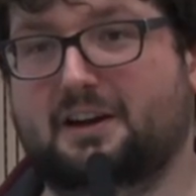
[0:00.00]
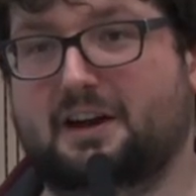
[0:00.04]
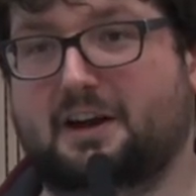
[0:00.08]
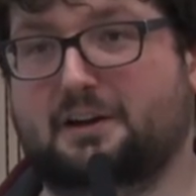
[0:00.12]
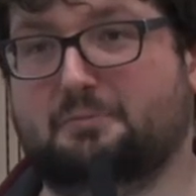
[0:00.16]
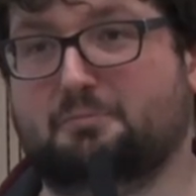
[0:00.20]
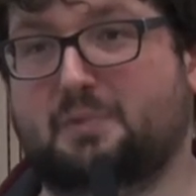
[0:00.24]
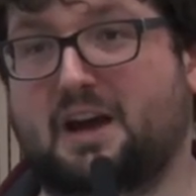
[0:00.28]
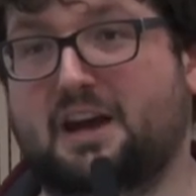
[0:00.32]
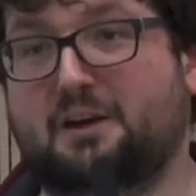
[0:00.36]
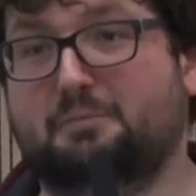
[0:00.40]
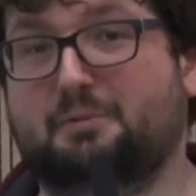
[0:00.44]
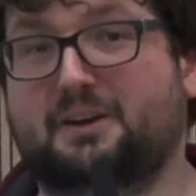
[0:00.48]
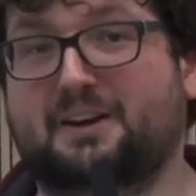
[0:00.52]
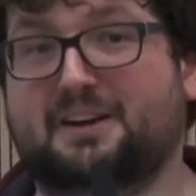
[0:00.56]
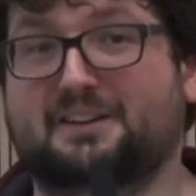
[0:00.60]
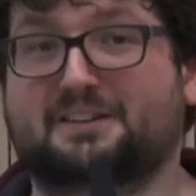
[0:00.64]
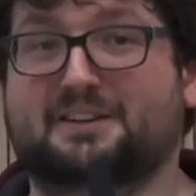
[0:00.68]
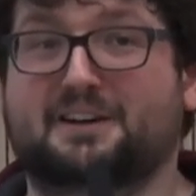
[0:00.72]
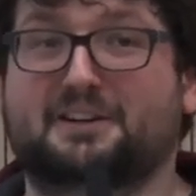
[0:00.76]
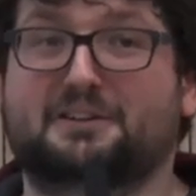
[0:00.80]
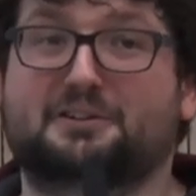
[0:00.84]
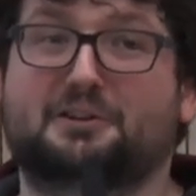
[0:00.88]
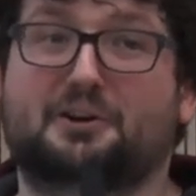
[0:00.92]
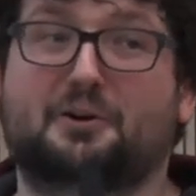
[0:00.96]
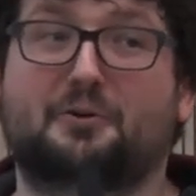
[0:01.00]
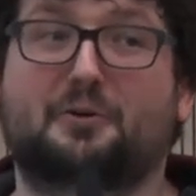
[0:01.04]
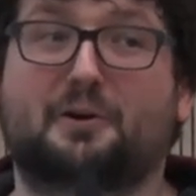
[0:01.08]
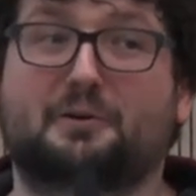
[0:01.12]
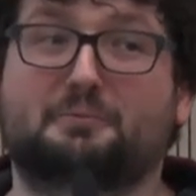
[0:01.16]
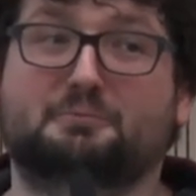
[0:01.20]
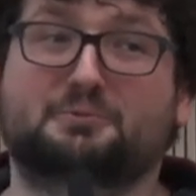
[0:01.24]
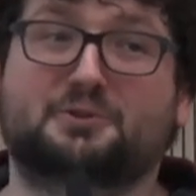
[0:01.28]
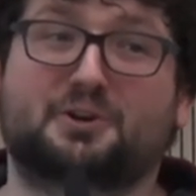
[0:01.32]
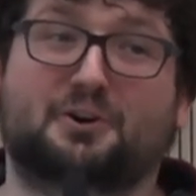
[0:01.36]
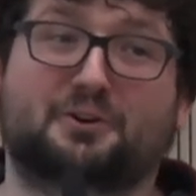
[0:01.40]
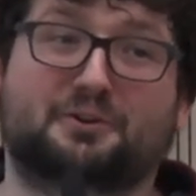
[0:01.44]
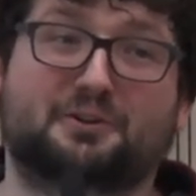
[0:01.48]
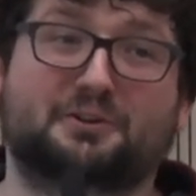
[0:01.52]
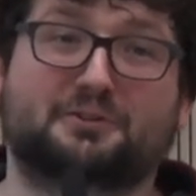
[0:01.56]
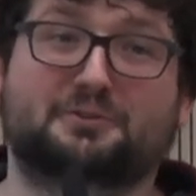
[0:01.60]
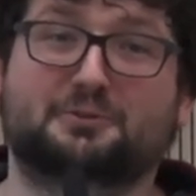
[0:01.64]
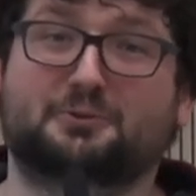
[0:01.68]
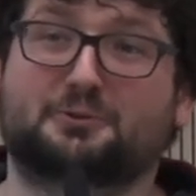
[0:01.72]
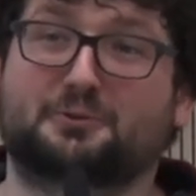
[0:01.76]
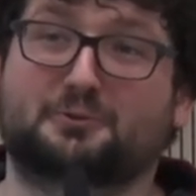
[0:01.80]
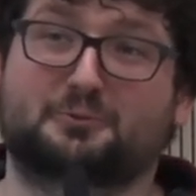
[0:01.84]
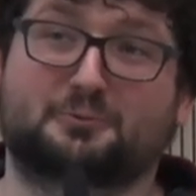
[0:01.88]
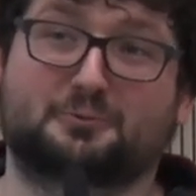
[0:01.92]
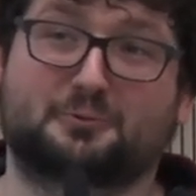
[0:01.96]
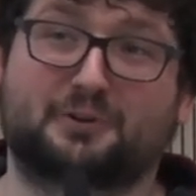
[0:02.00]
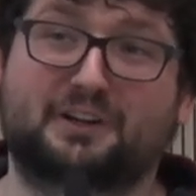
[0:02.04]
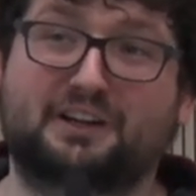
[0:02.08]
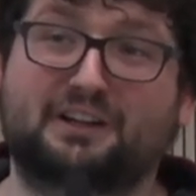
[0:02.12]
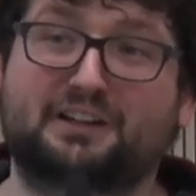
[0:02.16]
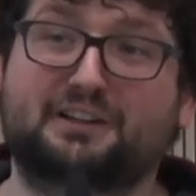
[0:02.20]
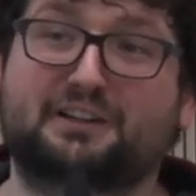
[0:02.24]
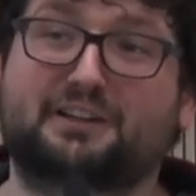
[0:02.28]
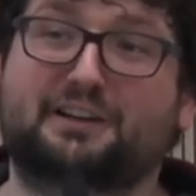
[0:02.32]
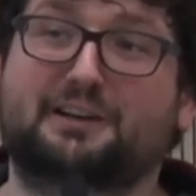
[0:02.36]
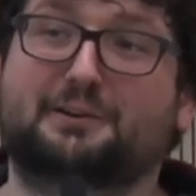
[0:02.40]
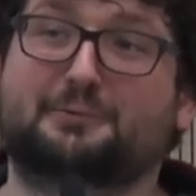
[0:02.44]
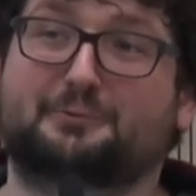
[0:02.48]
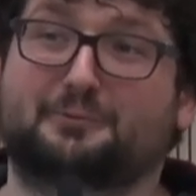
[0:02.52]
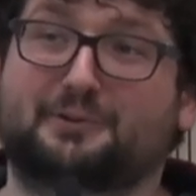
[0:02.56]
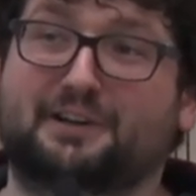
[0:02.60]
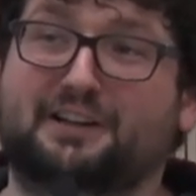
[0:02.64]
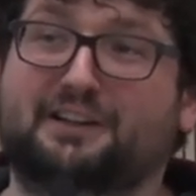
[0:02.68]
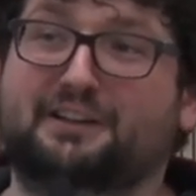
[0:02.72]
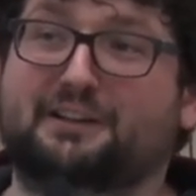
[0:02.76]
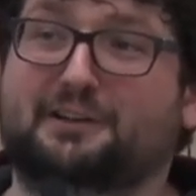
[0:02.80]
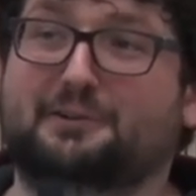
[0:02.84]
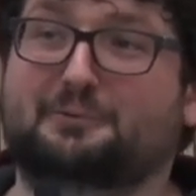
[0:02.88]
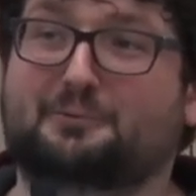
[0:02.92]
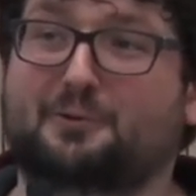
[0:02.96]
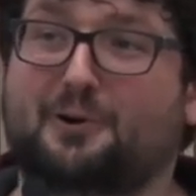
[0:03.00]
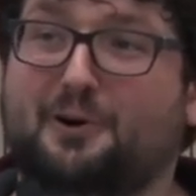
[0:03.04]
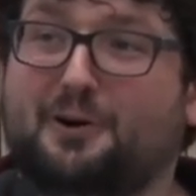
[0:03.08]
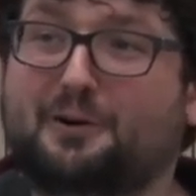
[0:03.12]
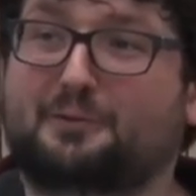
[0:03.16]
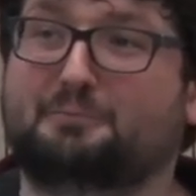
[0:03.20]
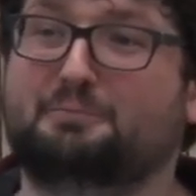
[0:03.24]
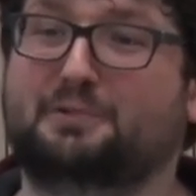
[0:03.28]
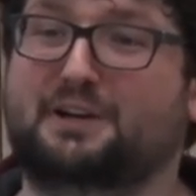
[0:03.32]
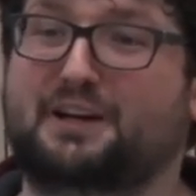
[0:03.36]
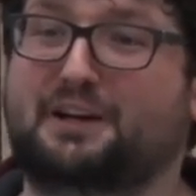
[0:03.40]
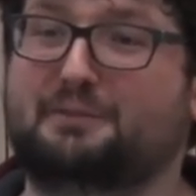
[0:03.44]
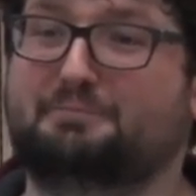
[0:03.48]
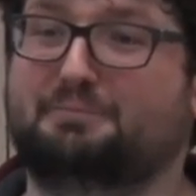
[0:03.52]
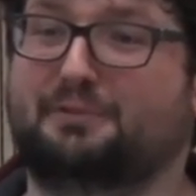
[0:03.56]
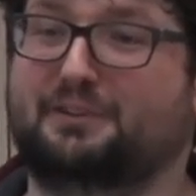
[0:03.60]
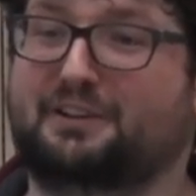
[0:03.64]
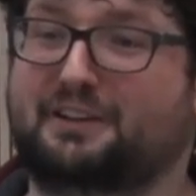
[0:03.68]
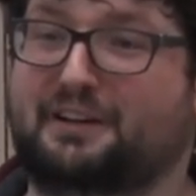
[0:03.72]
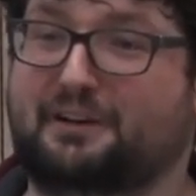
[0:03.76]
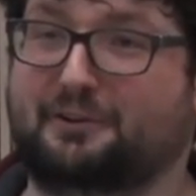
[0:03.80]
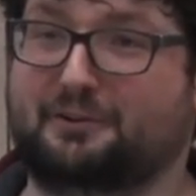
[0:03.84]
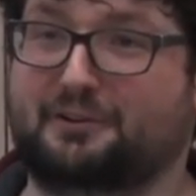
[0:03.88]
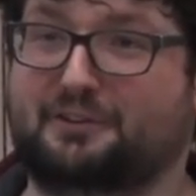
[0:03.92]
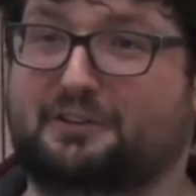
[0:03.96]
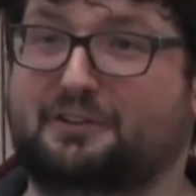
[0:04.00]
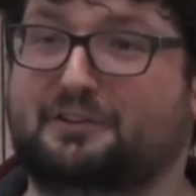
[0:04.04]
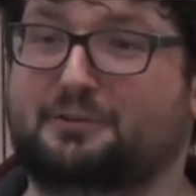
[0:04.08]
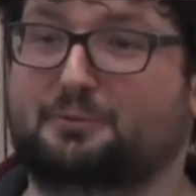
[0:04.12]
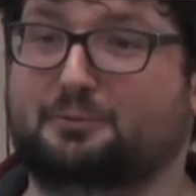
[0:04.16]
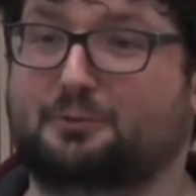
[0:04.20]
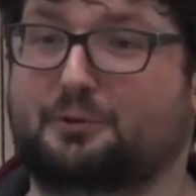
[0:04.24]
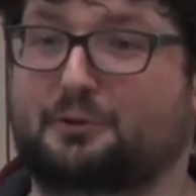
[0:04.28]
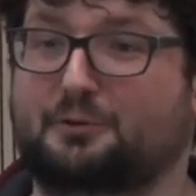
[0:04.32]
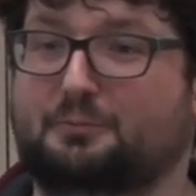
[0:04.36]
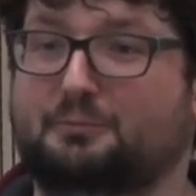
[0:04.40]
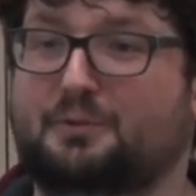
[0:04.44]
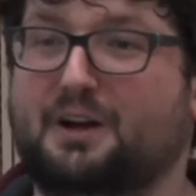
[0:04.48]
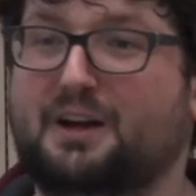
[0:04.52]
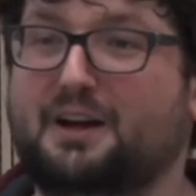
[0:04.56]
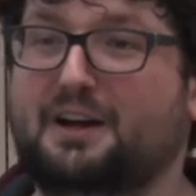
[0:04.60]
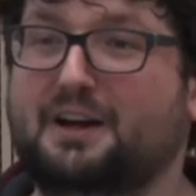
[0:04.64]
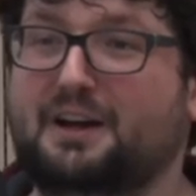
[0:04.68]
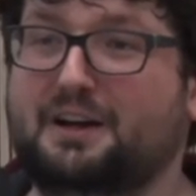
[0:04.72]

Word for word: And maybe, and I know I'm talking to the really, really wrong people here in this room,